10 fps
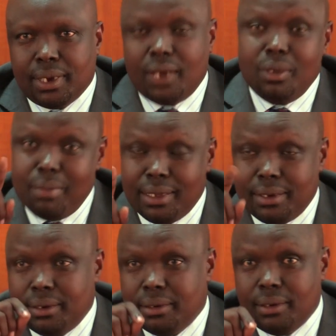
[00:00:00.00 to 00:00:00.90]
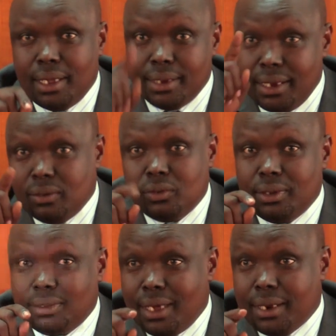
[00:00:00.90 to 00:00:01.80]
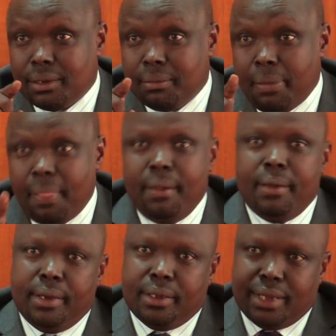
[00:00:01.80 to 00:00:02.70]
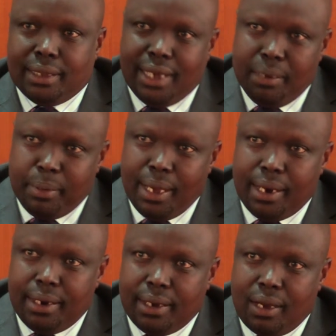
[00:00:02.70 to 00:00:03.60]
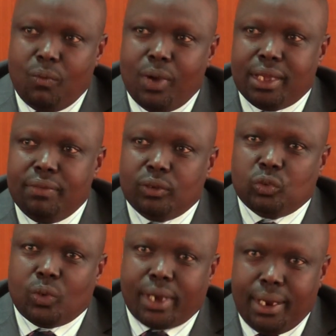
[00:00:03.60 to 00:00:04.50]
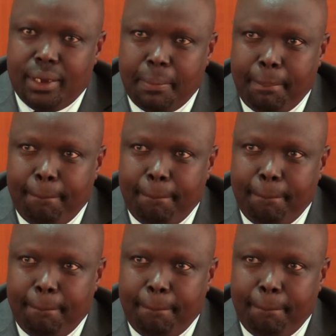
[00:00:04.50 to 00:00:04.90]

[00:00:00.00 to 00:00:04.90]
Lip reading: Can you imagine? And the nation is hearing that NPR were given to Turkana,